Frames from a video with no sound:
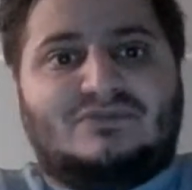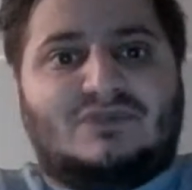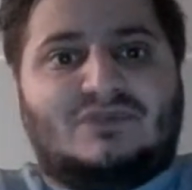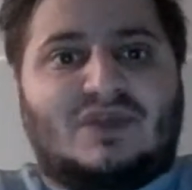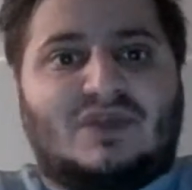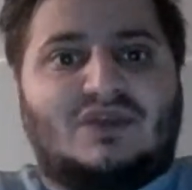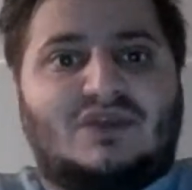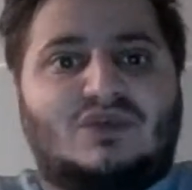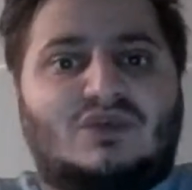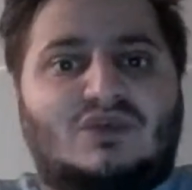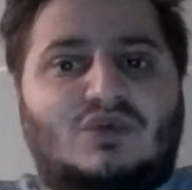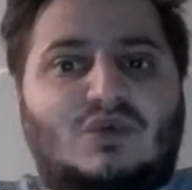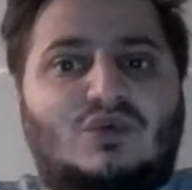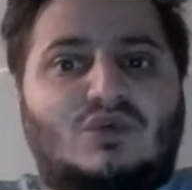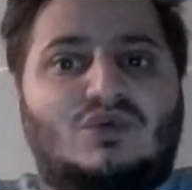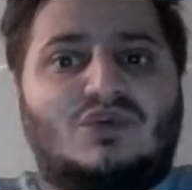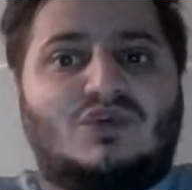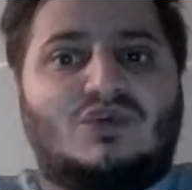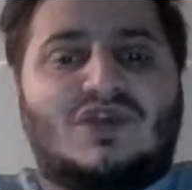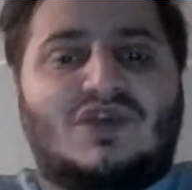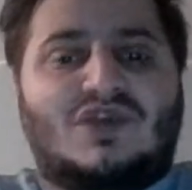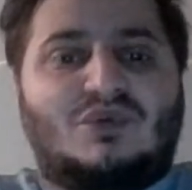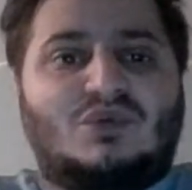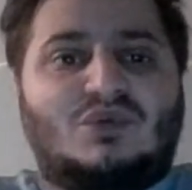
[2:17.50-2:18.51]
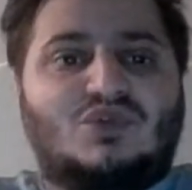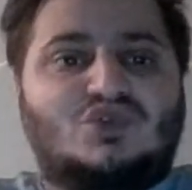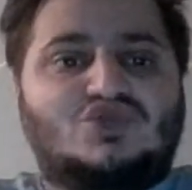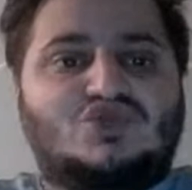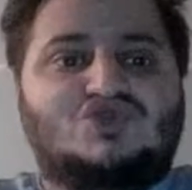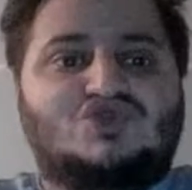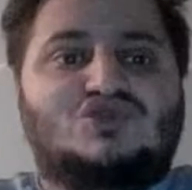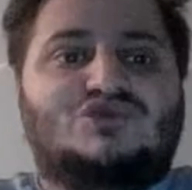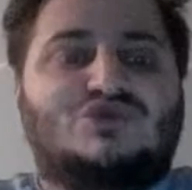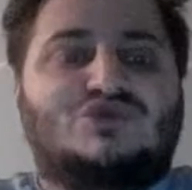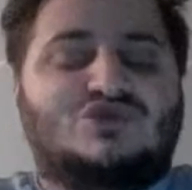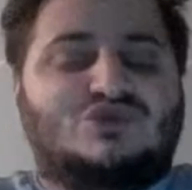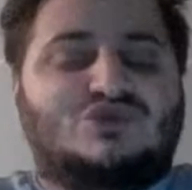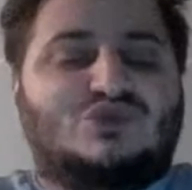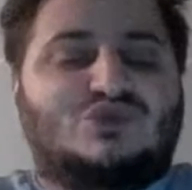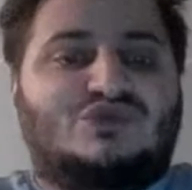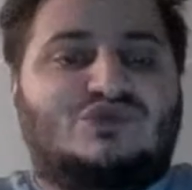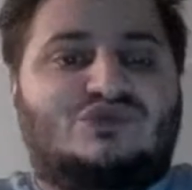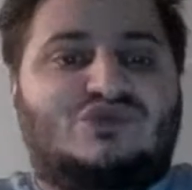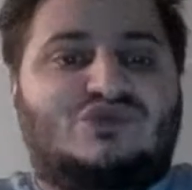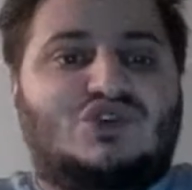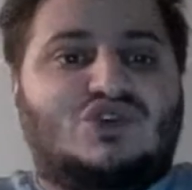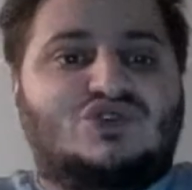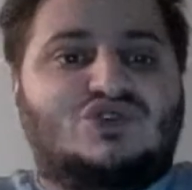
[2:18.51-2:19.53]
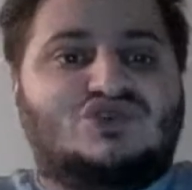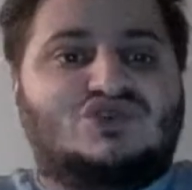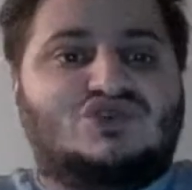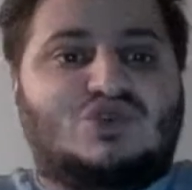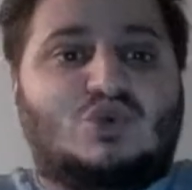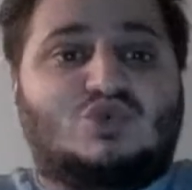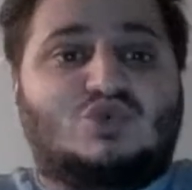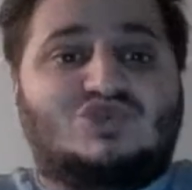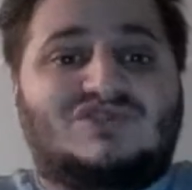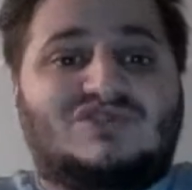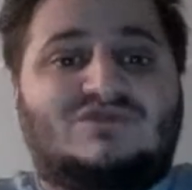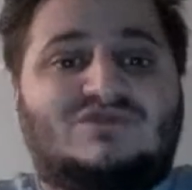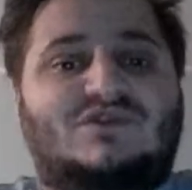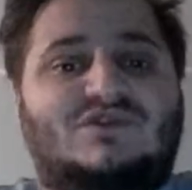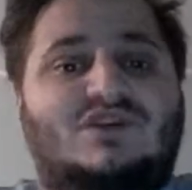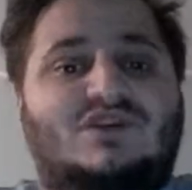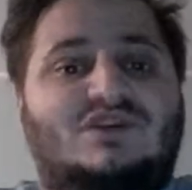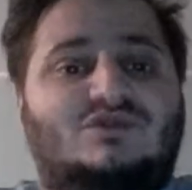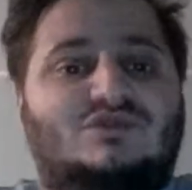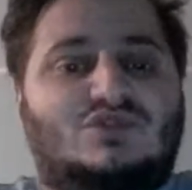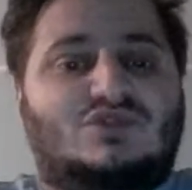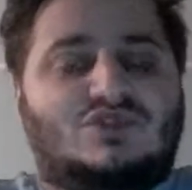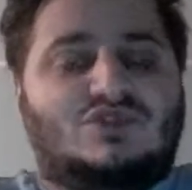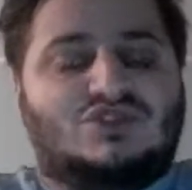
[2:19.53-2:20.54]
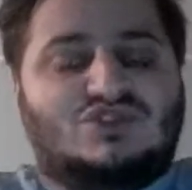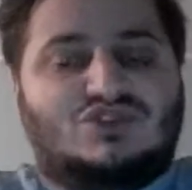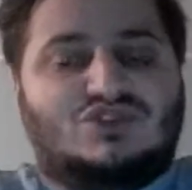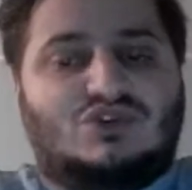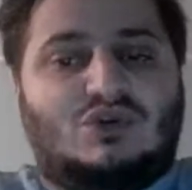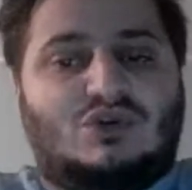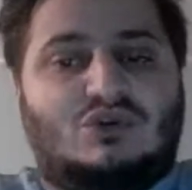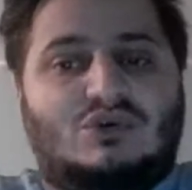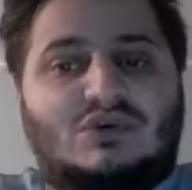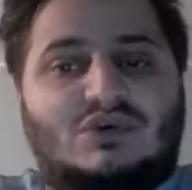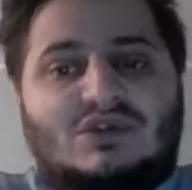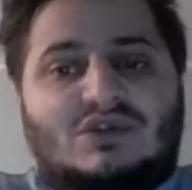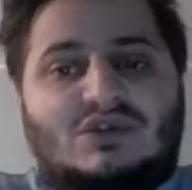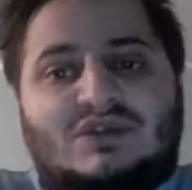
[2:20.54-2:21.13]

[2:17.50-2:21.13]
don't know, anyone who suffers with vertigo, severe vertigo,